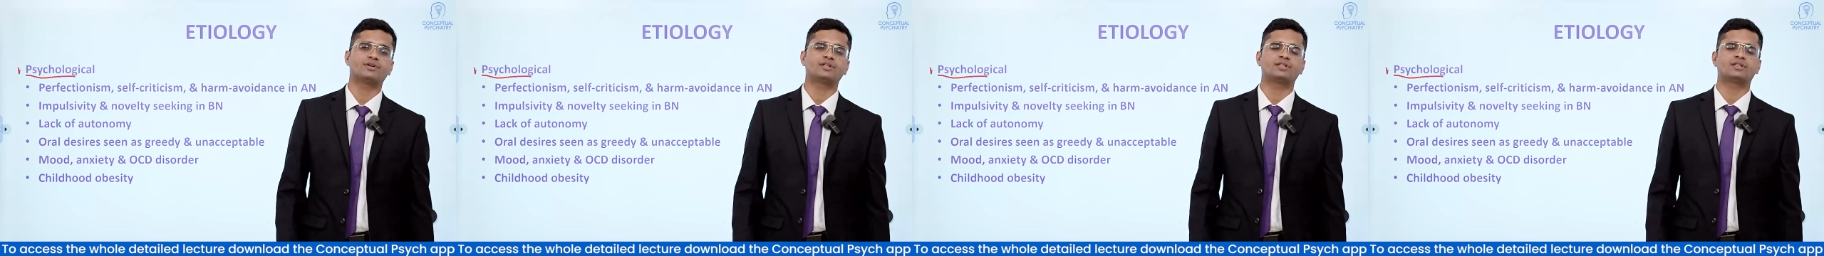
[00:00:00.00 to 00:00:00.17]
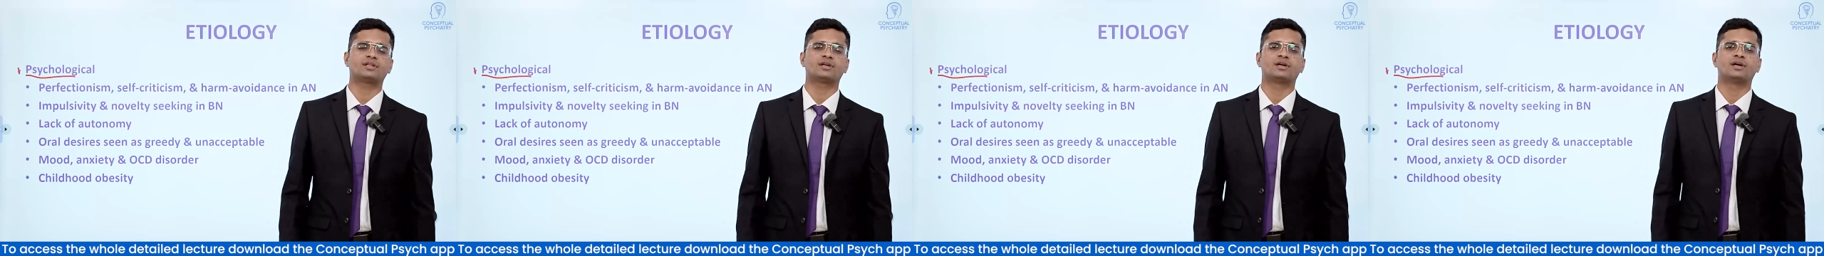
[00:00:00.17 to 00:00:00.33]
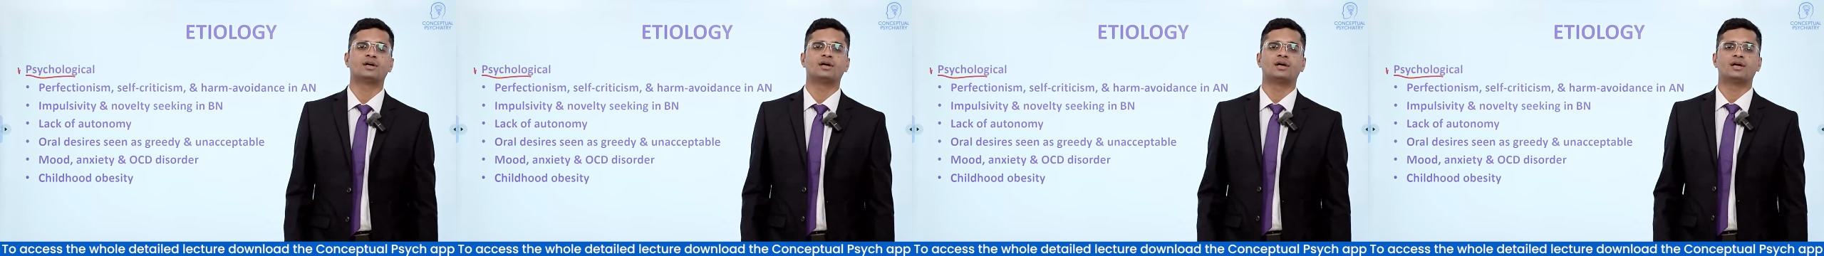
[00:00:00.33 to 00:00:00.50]
with
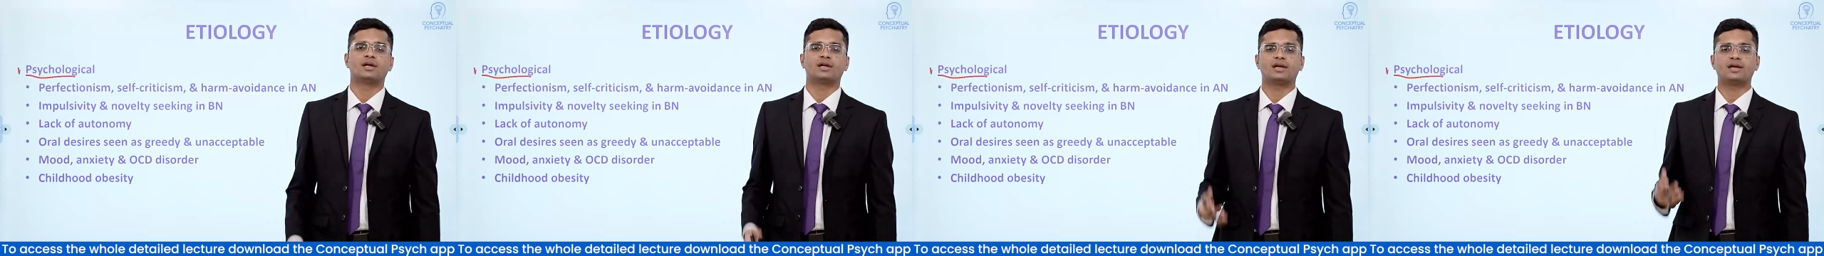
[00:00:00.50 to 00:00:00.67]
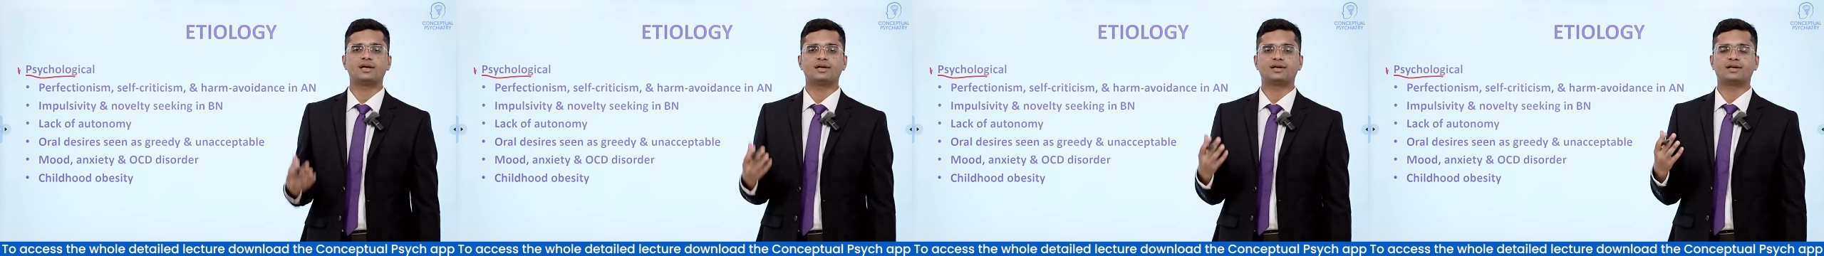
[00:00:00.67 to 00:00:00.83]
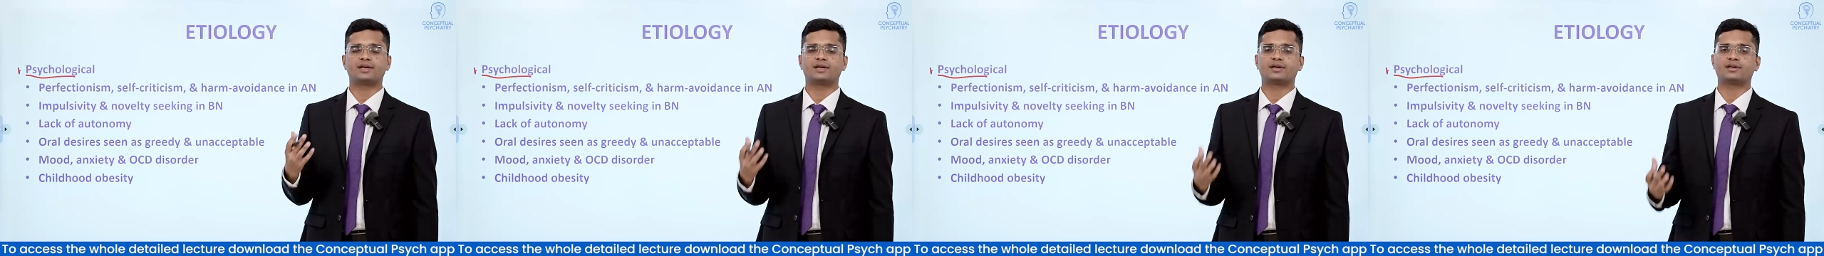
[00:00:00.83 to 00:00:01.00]

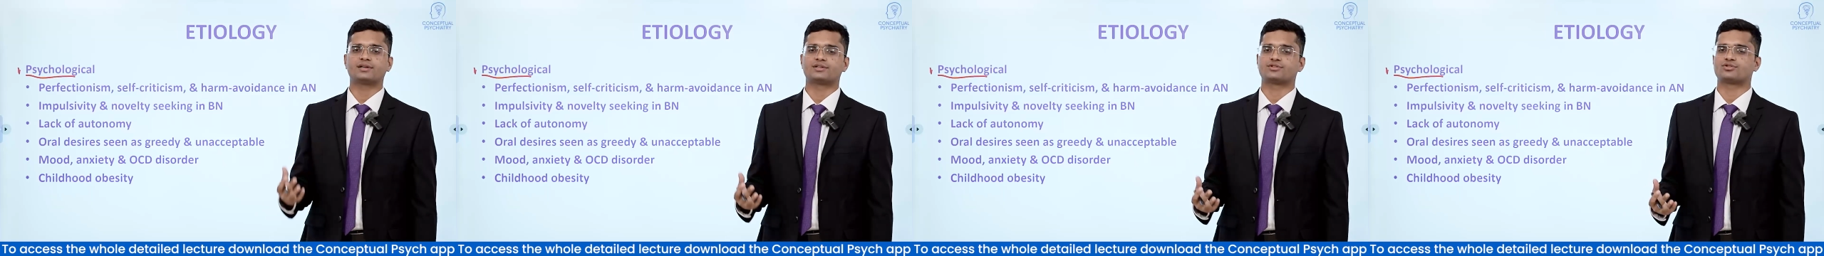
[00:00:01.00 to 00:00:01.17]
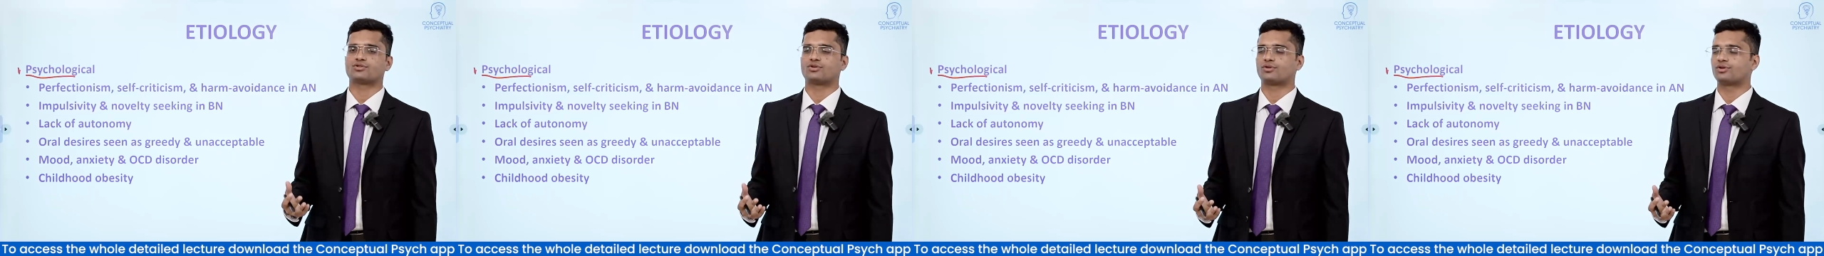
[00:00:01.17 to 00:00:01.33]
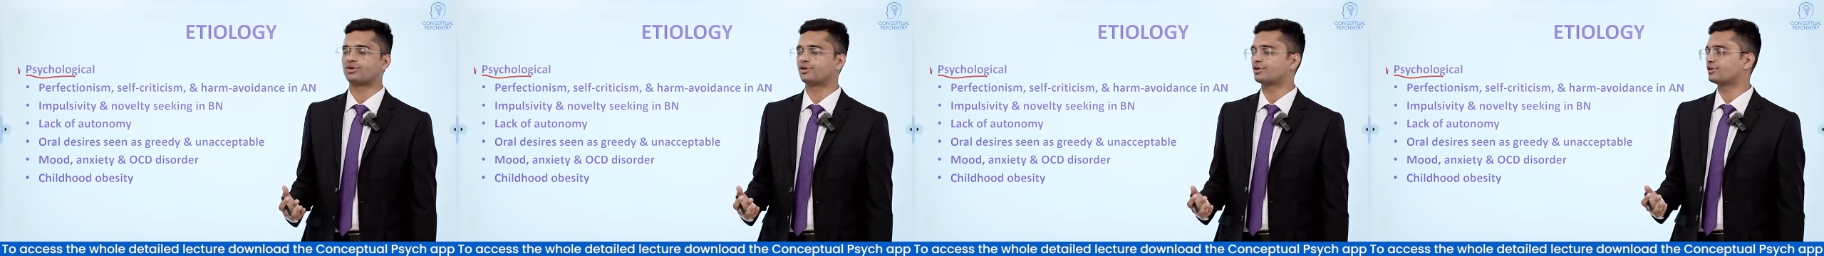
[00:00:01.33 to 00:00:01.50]
eating
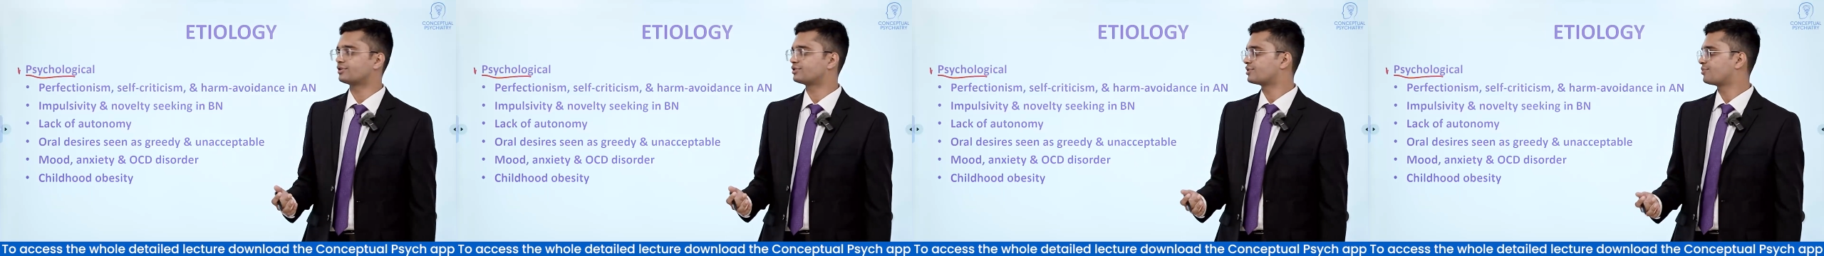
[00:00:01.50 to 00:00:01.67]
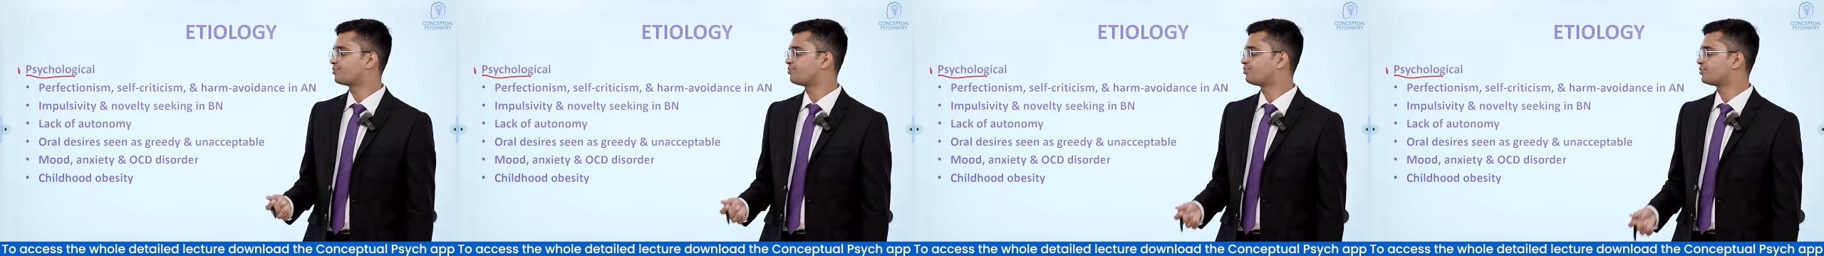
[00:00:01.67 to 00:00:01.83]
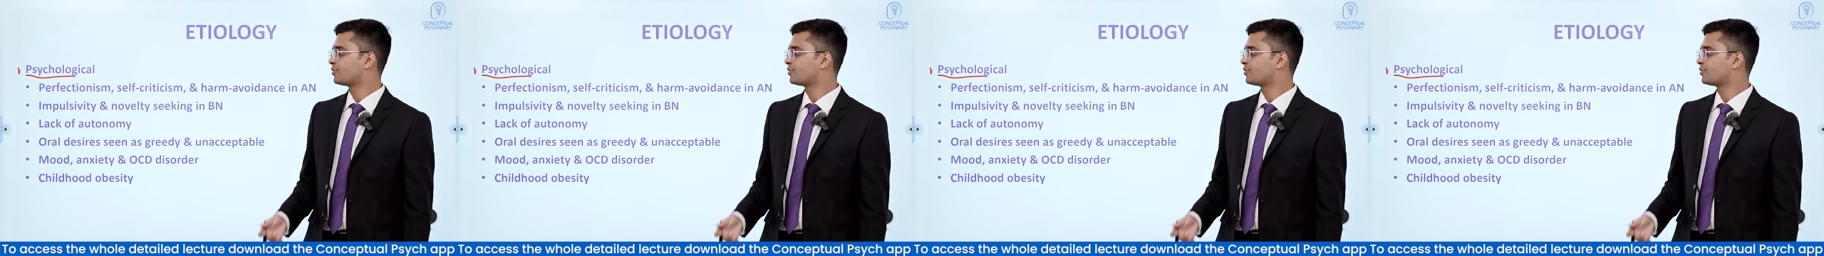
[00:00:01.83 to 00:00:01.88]
disorders,